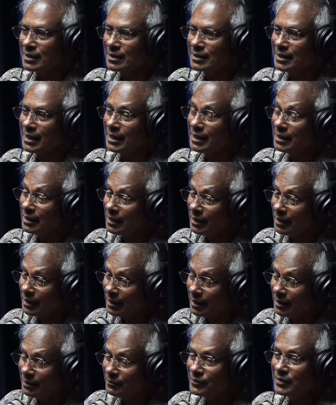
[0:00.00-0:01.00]
Then
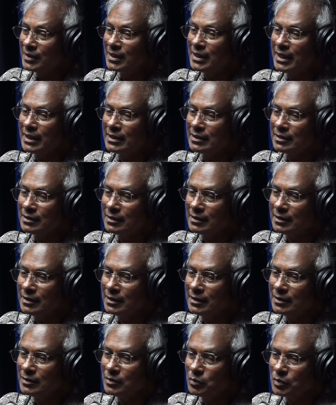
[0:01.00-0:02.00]
after that,
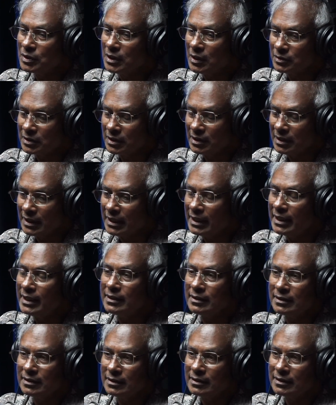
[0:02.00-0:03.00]
in
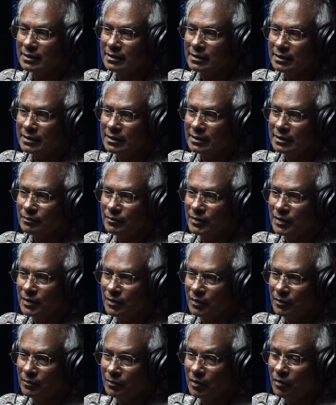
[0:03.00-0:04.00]
2008, we
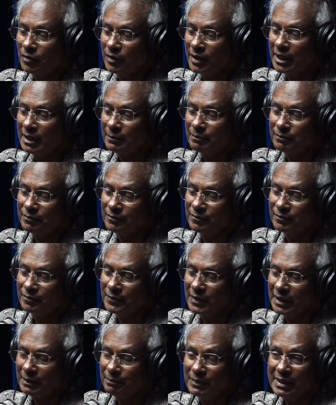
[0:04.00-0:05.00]
were already
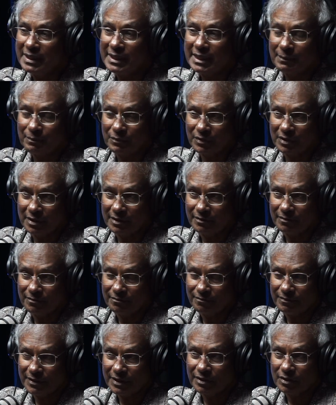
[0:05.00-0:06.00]
appealing up to the
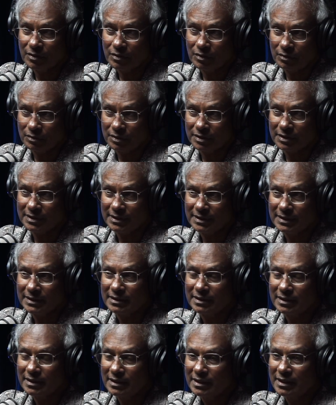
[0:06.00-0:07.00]
federal court.
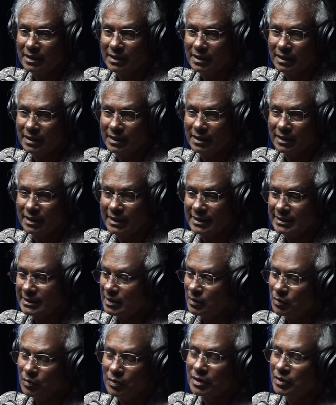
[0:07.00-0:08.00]
And then they
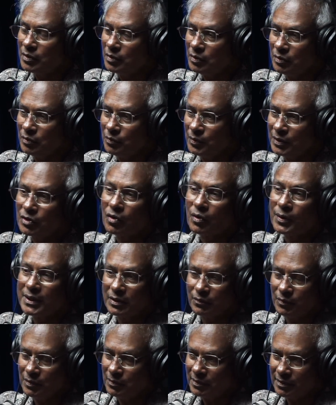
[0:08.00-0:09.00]
said, look, you withdraw
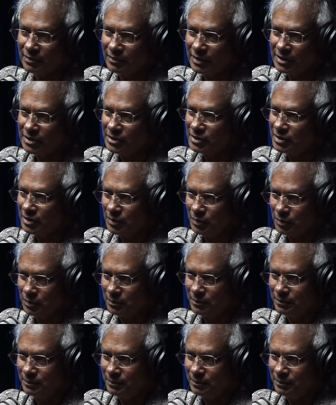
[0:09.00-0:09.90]
it, we will register you.